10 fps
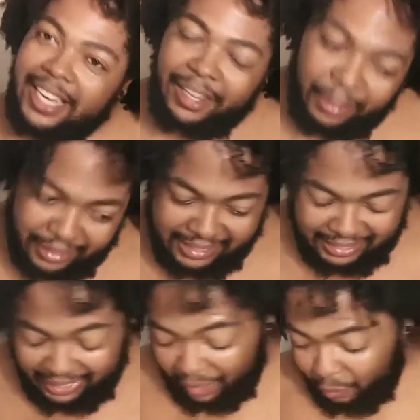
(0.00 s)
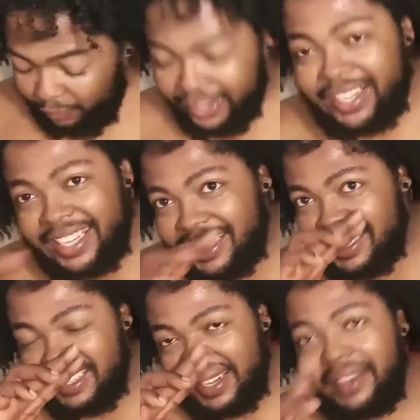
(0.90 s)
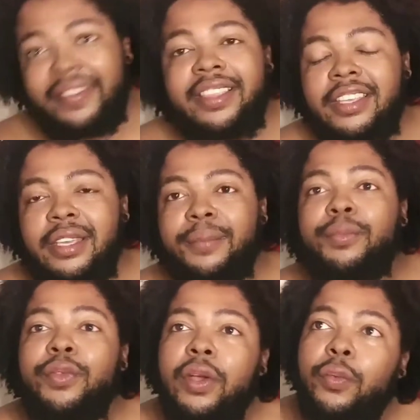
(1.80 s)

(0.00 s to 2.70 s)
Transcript: and I know this is like a weird intro to everything.